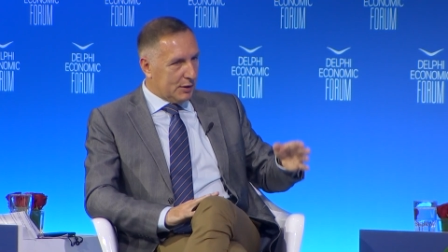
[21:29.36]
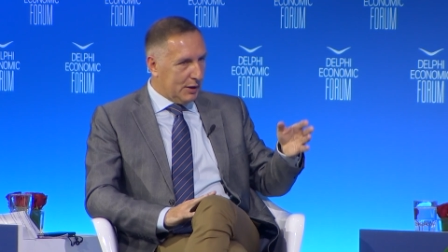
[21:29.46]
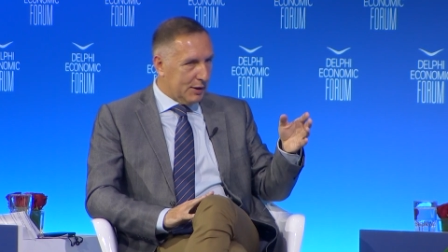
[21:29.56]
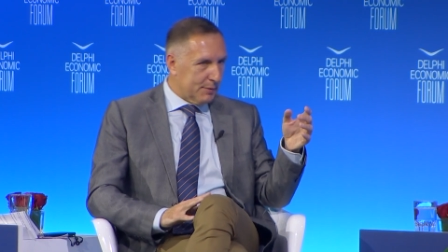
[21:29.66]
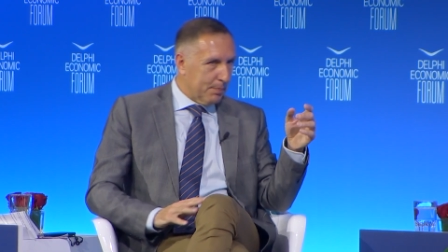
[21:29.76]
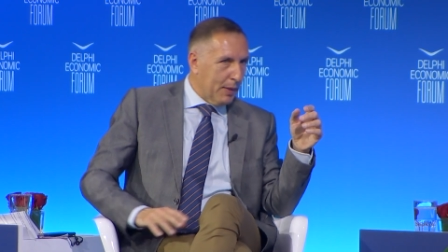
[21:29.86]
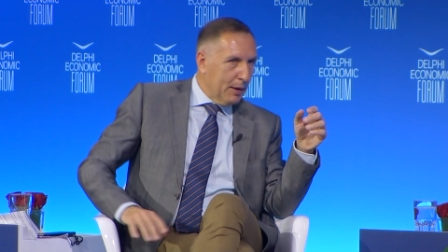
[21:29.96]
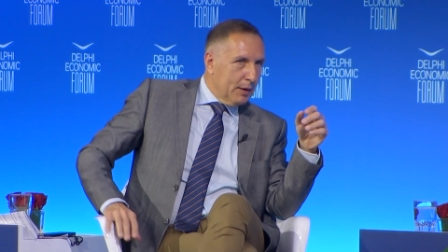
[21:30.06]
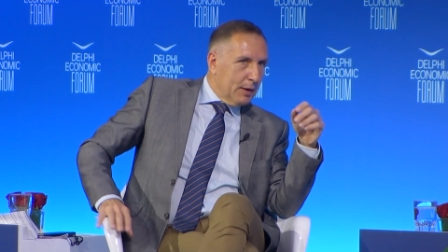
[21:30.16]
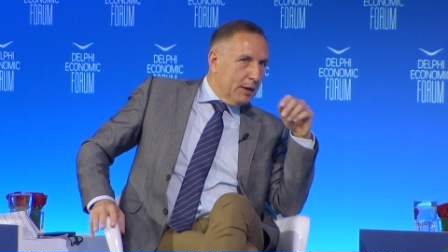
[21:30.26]
I guess
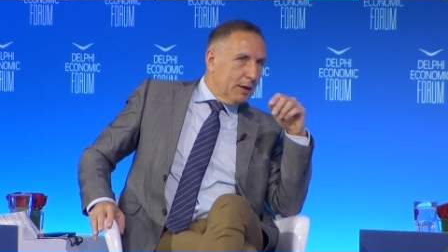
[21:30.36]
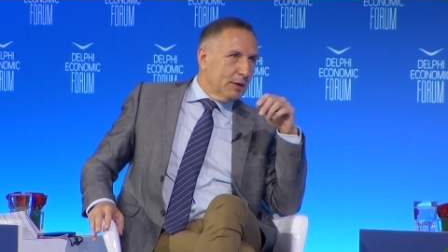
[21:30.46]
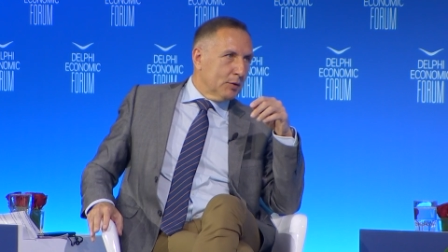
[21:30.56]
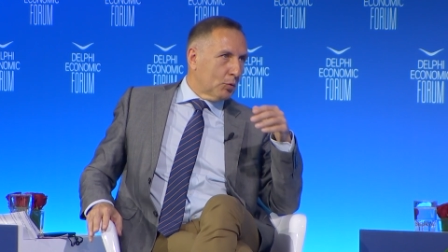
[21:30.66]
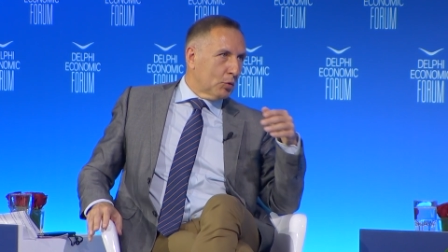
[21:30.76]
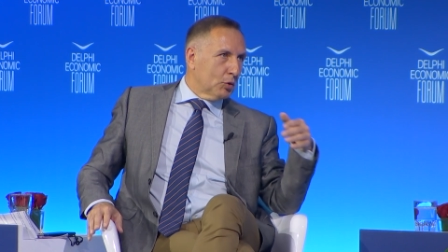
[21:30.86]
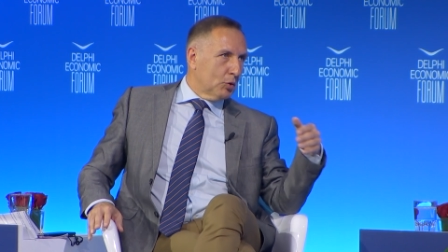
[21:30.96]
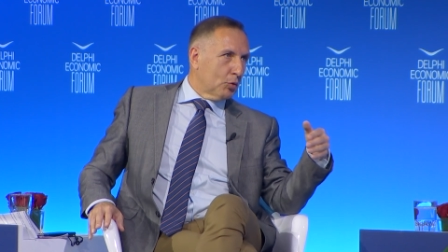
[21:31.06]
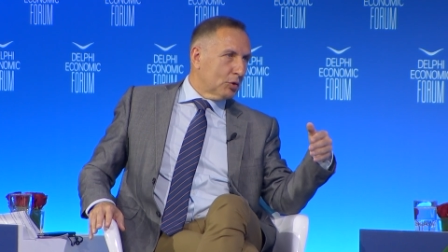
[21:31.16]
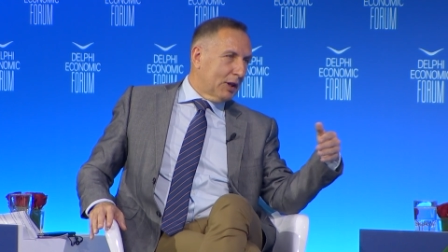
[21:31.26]
uh, you,
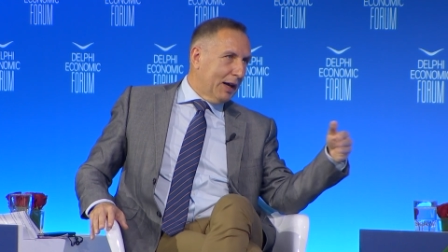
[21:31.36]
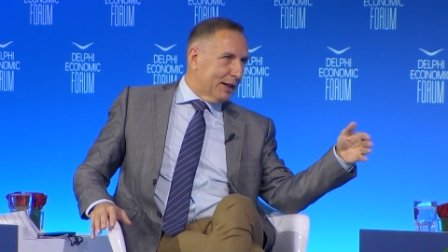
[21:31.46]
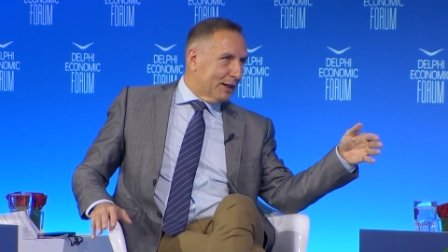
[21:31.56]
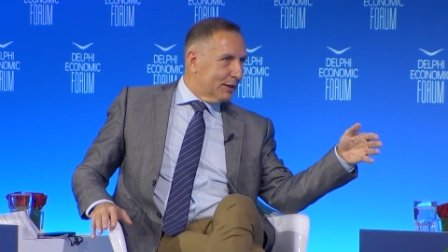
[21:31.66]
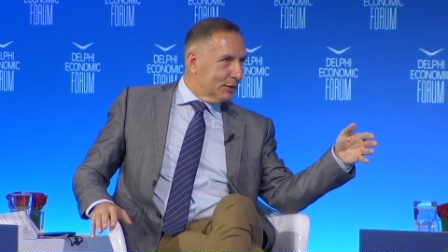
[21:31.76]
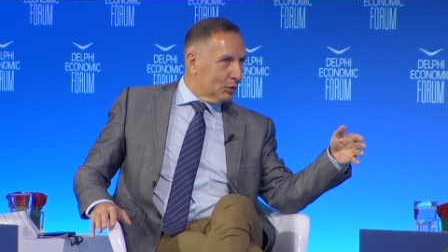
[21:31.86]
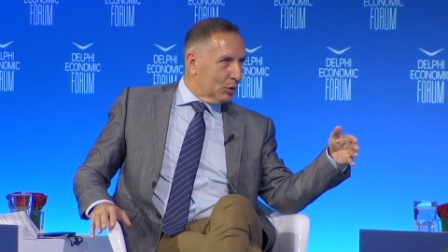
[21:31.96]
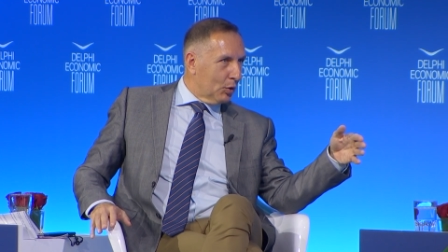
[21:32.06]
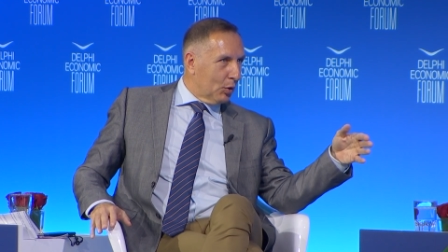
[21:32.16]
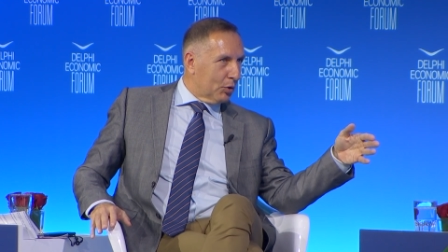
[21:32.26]
you, would like to
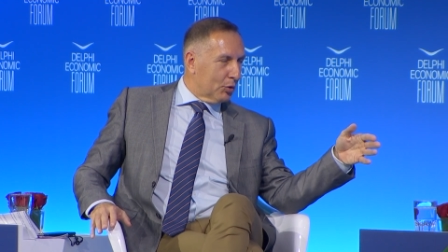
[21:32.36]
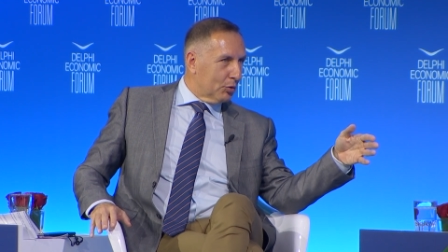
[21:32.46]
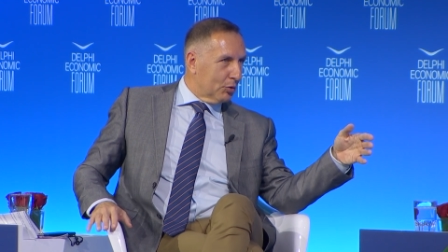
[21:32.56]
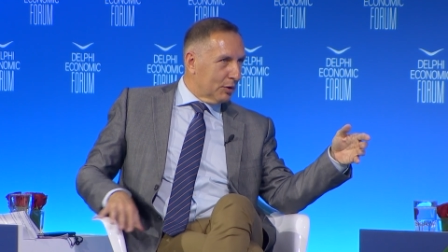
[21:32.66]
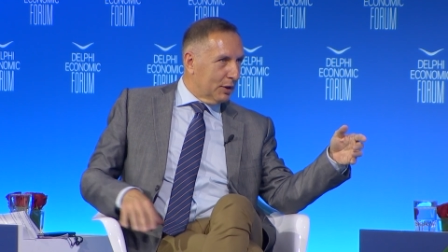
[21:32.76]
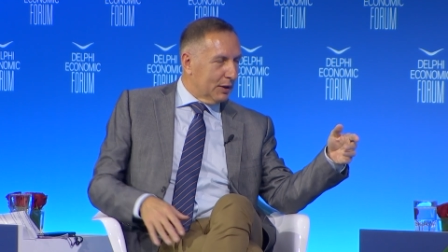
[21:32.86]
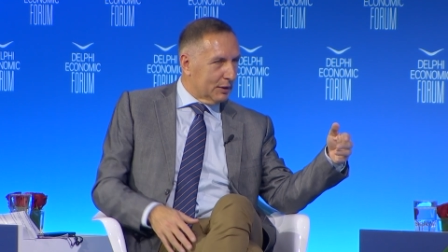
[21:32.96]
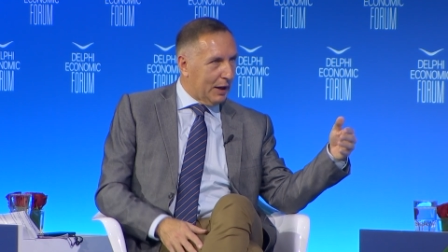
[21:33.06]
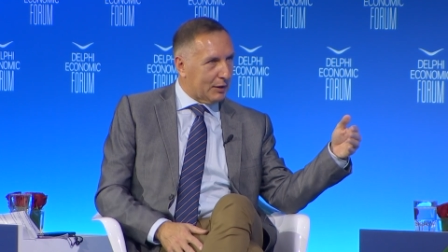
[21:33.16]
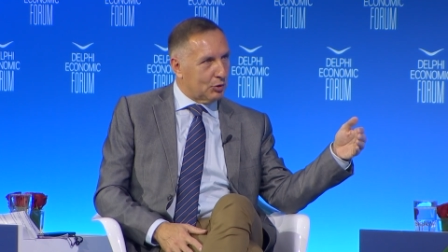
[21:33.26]
go through, uh,
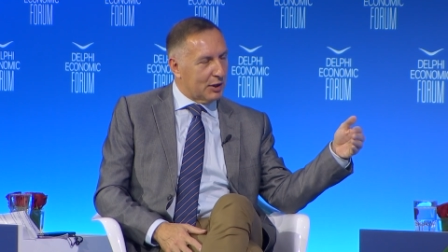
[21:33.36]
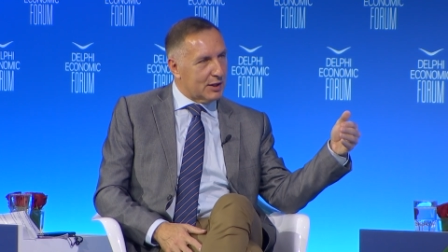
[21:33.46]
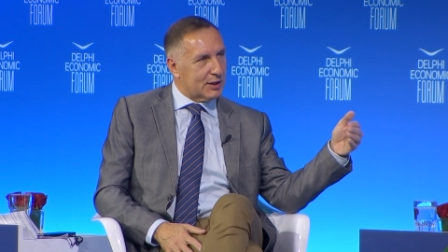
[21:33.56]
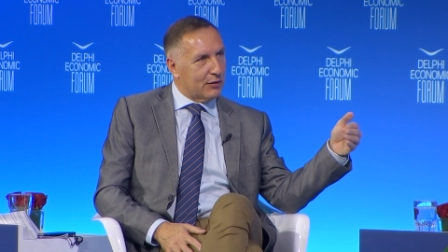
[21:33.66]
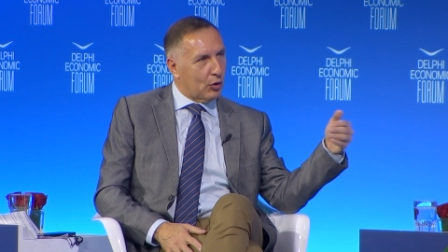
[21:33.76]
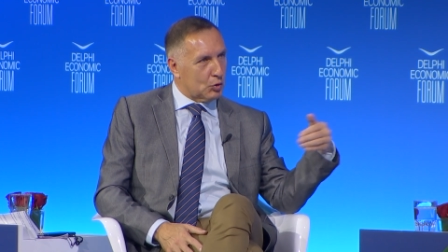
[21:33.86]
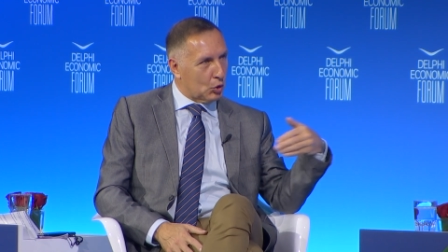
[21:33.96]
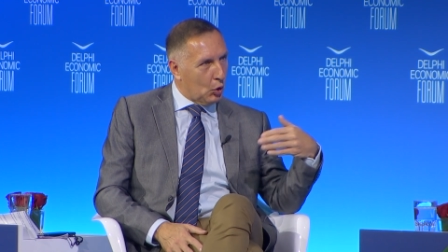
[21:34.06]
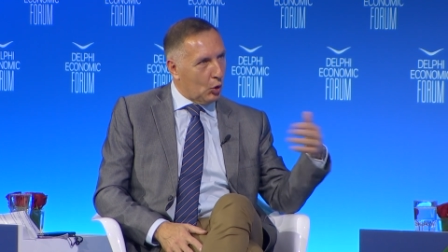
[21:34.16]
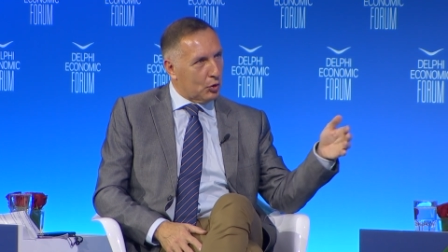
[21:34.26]
actually these reforms
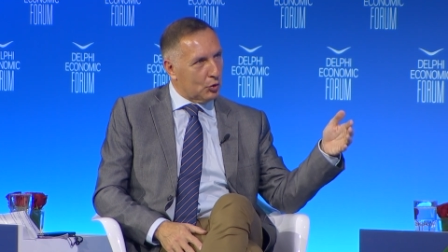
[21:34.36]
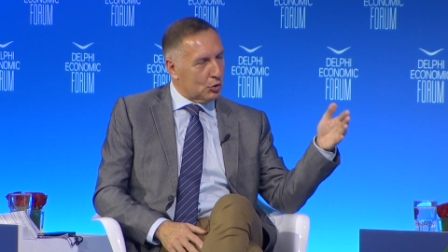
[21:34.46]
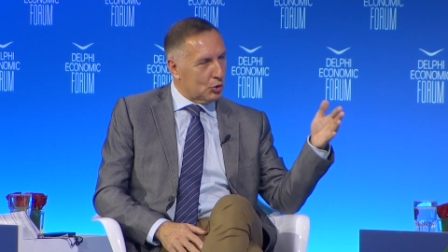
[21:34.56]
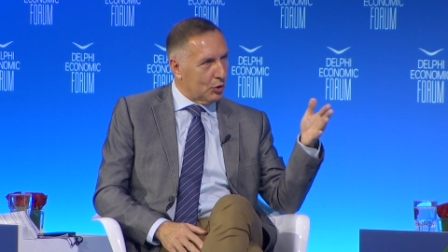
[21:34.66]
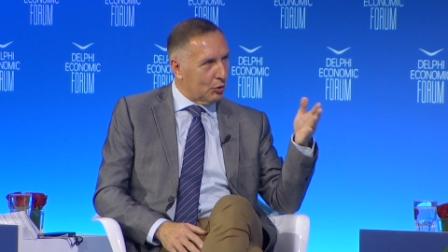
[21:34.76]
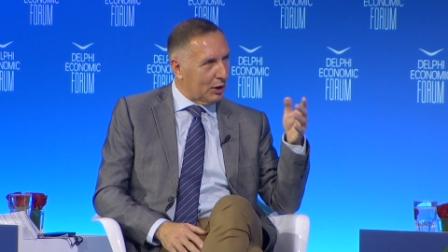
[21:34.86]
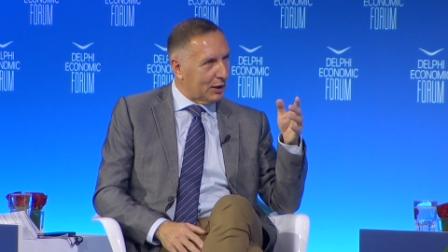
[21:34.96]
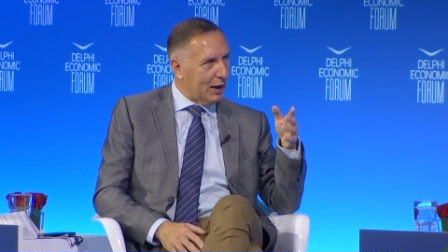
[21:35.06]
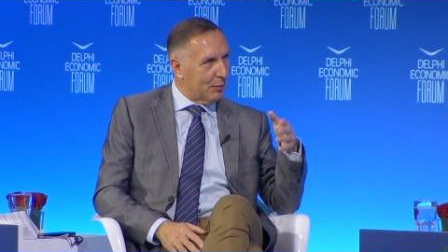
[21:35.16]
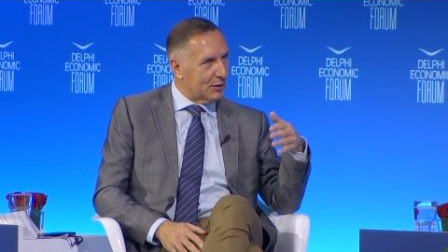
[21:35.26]
to go through so you
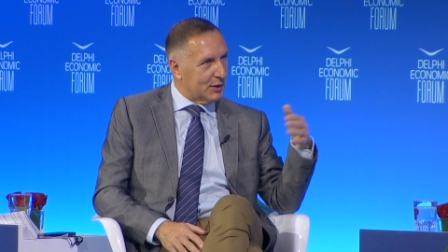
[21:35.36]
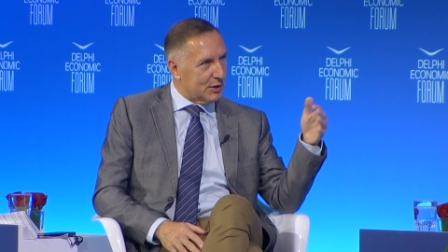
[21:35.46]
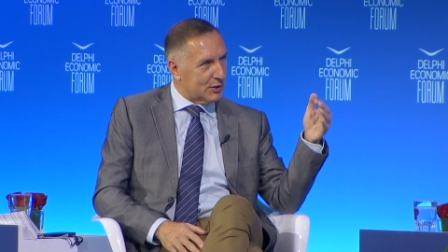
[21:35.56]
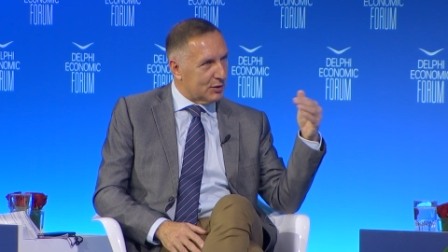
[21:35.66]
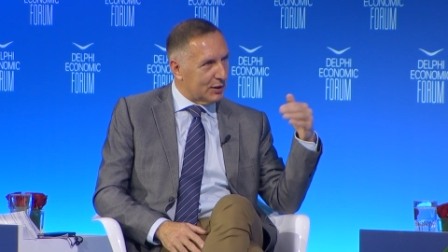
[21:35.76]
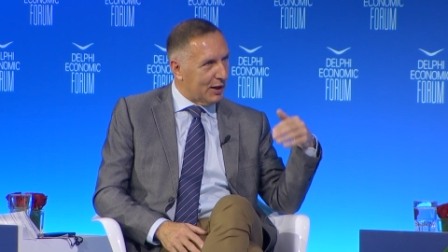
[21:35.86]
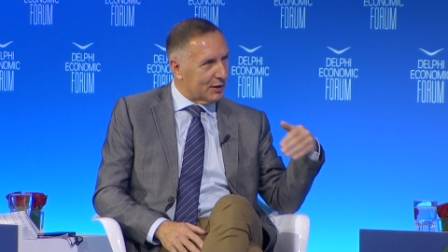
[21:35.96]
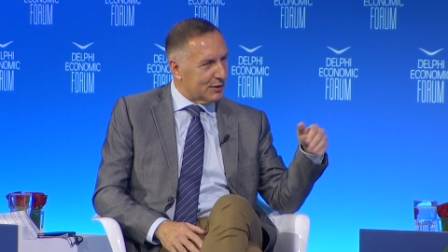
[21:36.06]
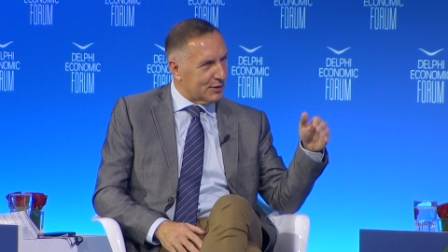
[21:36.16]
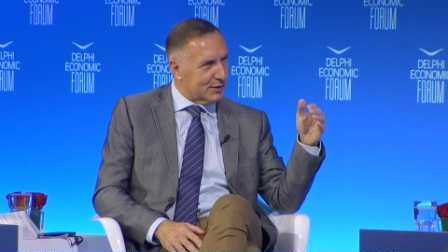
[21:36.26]
can come and teach in
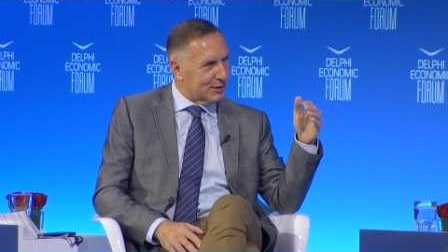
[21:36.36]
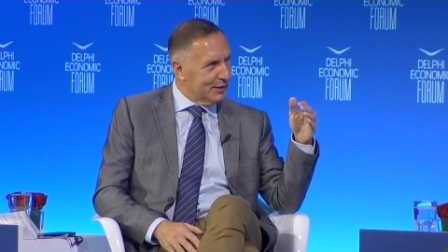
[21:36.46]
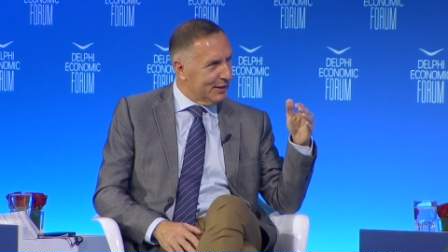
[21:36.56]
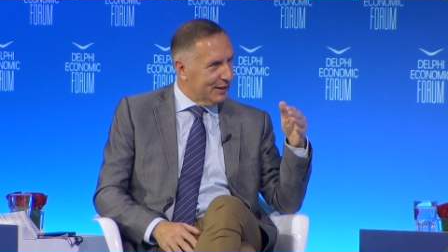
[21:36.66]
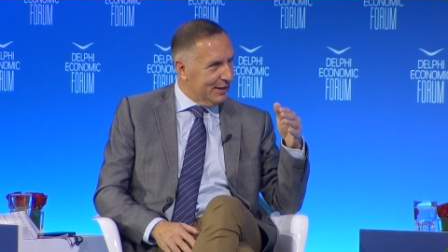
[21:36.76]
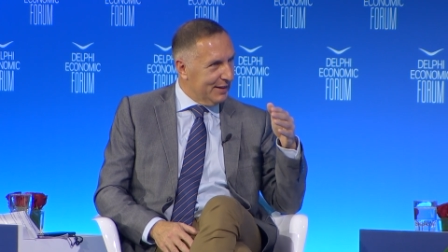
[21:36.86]
Athens uh,